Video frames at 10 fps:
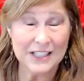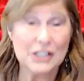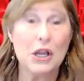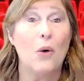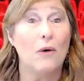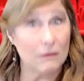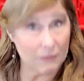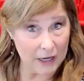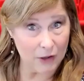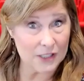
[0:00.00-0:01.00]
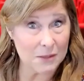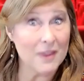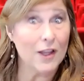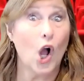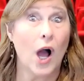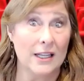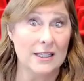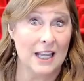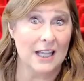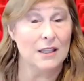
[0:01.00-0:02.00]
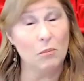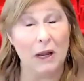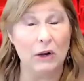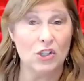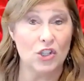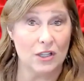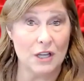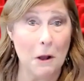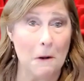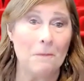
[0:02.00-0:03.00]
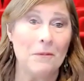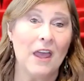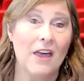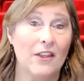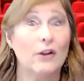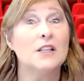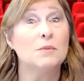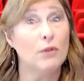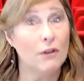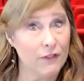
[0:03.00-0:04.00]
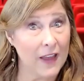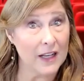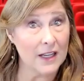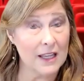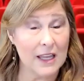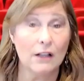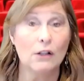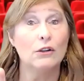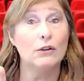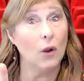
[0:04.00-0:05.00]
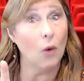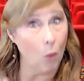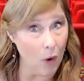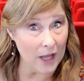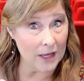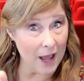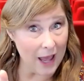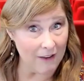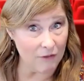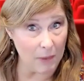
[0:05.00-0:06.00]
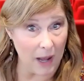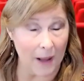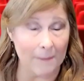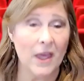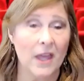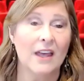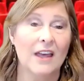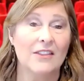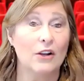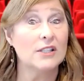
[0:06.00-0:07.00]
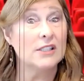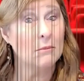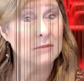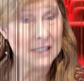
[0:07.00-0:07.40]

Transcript: So here are some of the content that parents should know. There is profanity, including one F-bomb. There is some